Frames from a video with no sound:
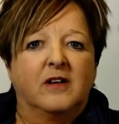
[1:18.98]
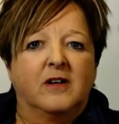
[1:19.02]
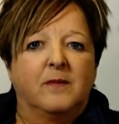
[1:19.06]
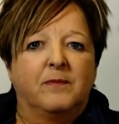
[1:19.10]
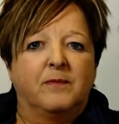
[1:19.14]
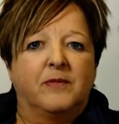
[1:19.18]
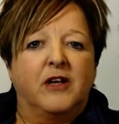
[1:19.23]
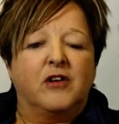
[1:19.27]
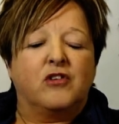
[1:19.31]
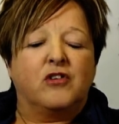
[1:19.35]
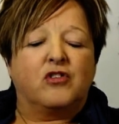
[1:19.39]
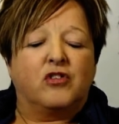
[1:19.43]

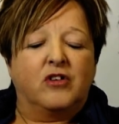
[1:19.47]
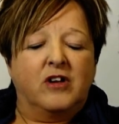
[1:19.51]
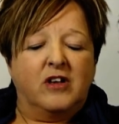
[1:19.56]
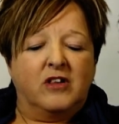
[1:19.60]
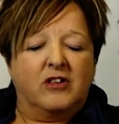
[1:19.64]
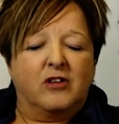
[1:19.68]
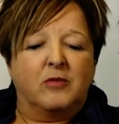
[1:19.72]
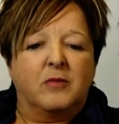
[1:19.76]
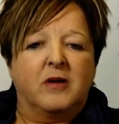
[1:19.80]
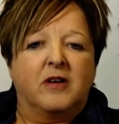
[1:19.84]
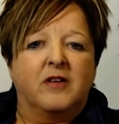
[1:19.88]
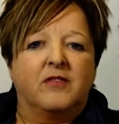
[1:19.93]
They treat
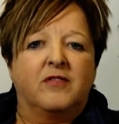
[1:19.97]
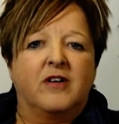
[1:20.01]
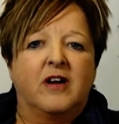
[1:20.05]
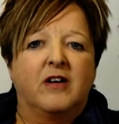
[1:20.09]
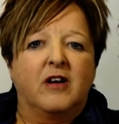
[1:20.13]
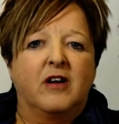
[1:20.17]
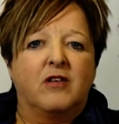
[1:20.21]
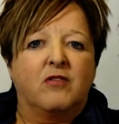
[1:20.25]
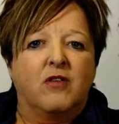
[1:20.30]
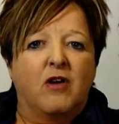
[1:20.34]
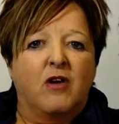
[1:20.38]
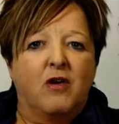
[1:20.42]
them in a very
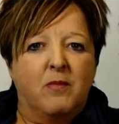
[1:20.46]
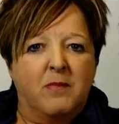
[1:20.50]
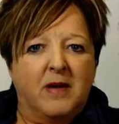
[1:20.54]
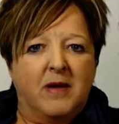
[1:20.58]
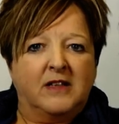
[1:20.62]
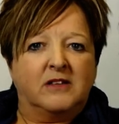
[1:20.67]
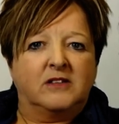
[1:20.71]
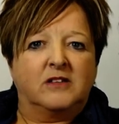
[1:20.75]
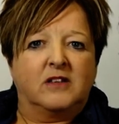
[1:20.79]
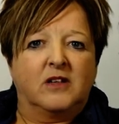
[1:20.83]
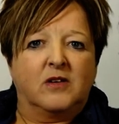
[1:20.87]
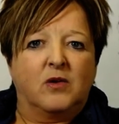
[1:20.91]

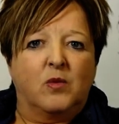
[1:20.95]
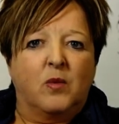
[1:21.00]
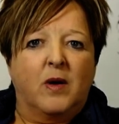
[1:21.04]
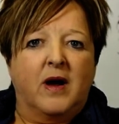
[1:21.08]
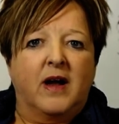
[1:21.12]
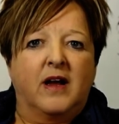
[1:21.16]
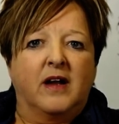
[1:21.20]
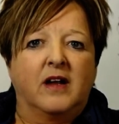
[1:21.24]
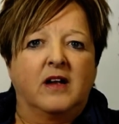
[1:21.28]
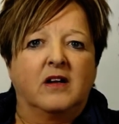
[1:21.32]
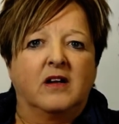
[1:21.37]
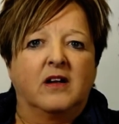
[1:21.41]
romantic
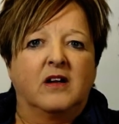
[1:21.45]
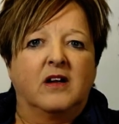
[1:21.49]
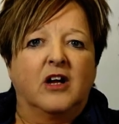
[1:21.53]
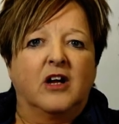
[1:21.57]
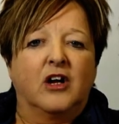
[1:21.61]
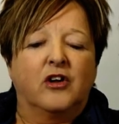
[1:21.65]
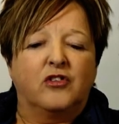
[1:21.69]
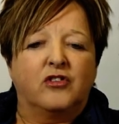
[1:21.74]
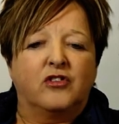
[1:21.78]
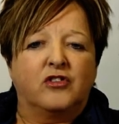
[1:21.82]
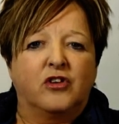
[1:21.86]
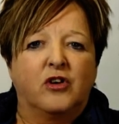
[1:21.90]
way
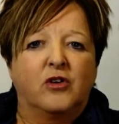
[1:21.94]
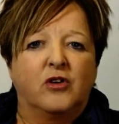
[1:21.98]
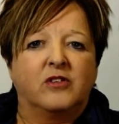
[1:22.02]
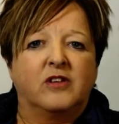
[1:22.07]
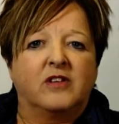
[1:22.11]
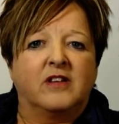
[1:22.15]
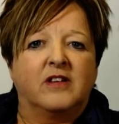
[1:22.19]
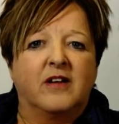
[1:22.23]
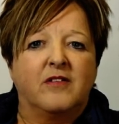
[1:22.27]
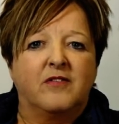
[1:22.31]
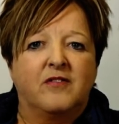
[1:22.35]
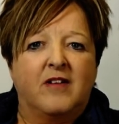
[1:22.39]
and show that
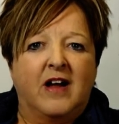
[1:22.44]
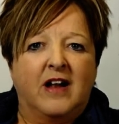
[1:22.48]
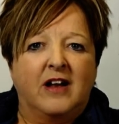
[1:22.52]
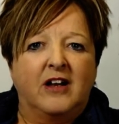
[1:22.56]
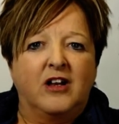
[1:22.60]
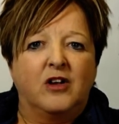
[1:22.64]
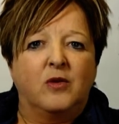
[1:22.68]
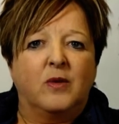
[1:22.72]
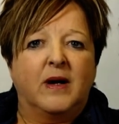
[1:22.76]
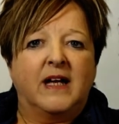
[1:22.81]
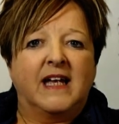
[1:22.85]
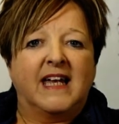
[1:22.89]
they
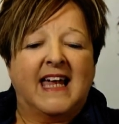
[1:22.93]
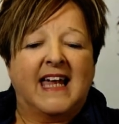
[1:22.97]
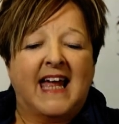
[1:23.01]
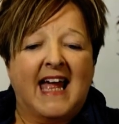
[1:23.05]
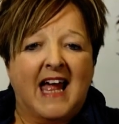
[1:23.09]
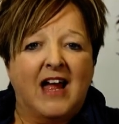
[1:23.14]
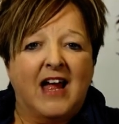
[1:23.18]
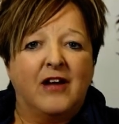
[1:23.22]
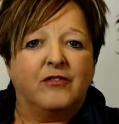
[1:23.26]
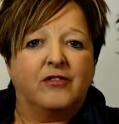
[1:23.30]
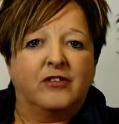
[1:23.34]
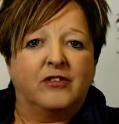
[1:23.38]
value and
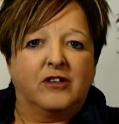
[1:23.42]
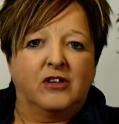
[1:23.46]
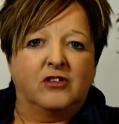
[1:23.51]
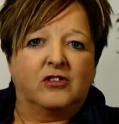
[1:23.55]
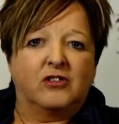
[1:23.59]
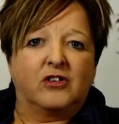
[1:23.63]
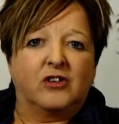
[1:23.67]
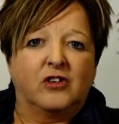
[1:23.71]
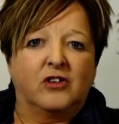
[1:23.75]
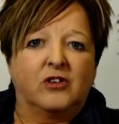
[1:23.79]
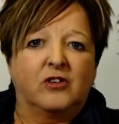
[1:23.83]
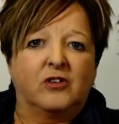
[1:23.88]
care for these
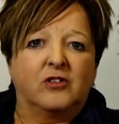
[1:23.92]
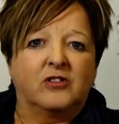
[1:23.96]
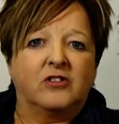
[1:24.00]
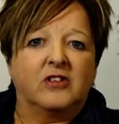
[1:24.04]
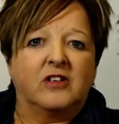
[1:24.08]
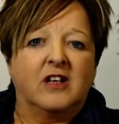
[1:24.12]
girls